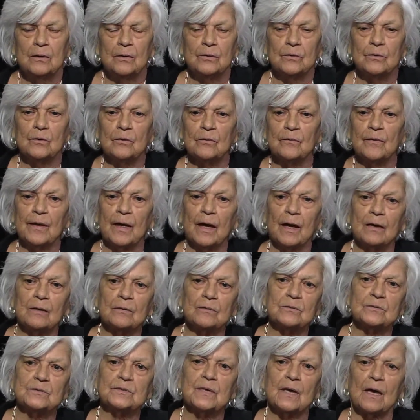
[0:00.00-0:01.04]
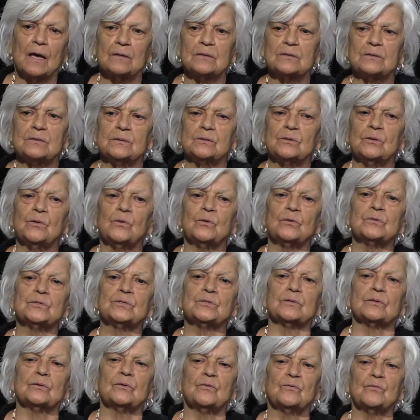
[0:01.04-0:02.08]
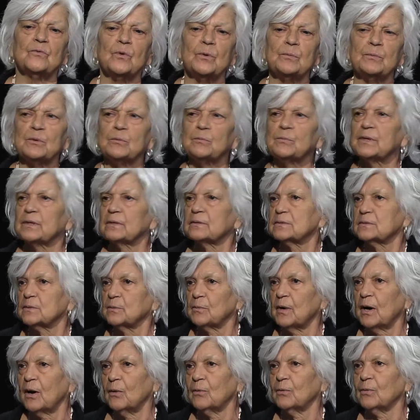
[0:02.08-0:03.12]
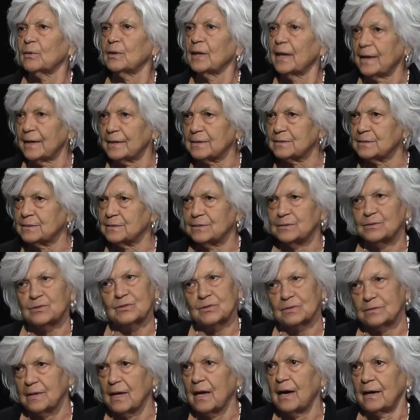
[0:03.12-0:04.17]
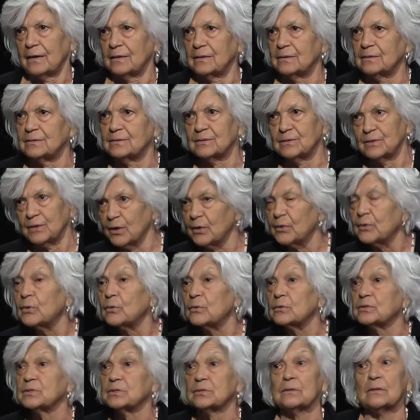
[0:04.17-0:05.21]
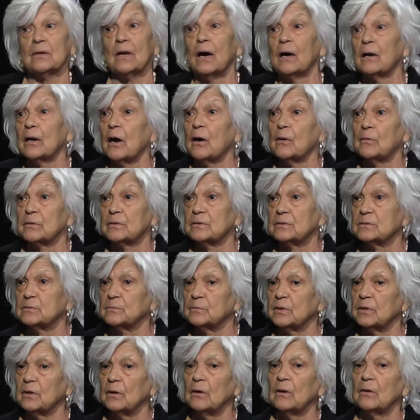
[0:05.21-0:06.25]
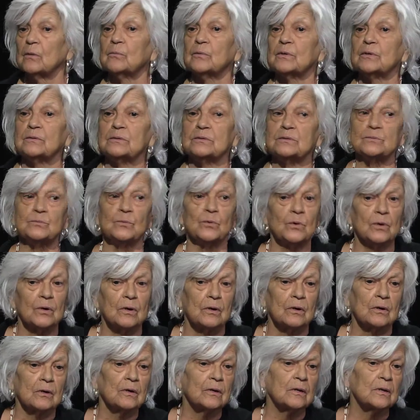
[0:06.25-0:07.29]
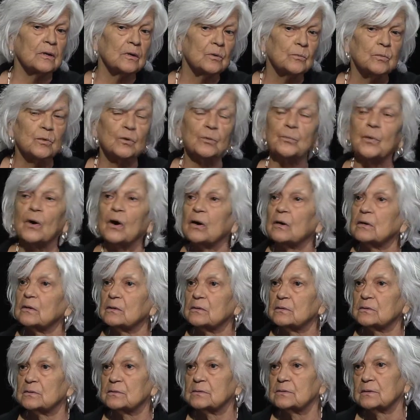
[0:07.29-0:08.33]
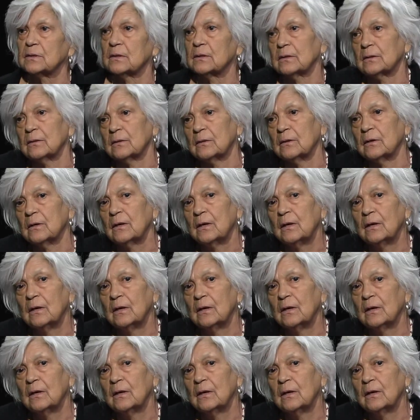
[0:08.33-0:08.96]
you know, the Anglo-Saxon notion of women being somehow less is just that. It's their notion, not ours. We always were equal partners in